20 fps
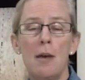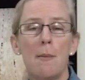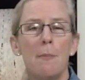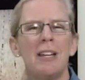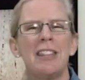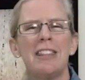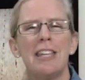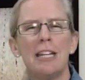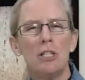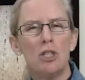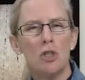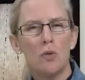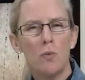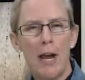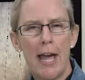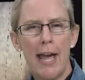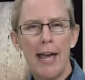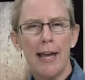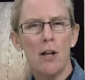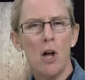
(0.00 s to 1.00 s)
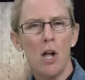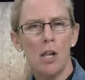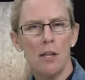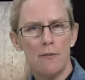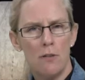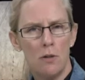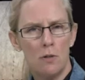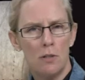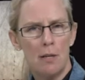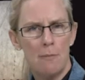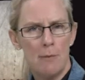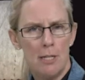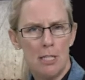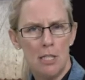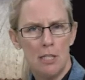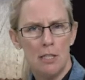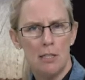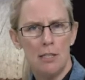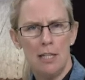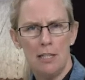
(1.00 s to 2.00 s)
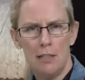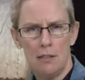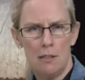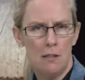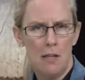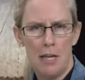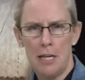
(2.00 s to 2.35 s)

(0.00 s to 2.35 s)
but then drag all of those images into